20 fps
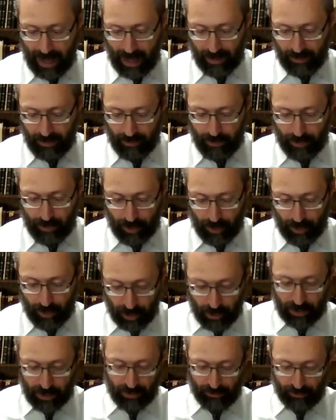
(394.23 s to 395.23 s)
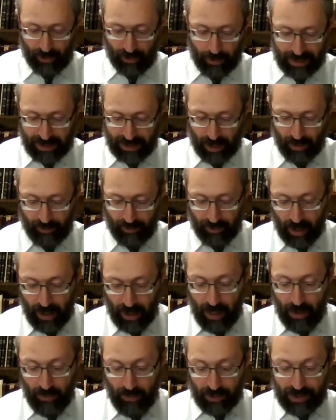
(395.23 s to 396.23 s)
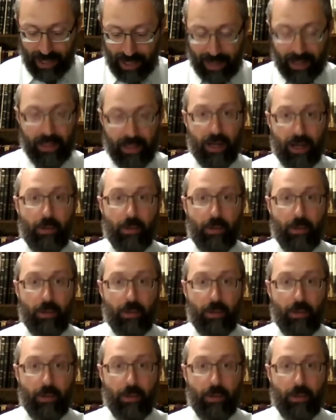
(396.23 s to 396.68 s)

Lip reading: produce from itself. Matani idach,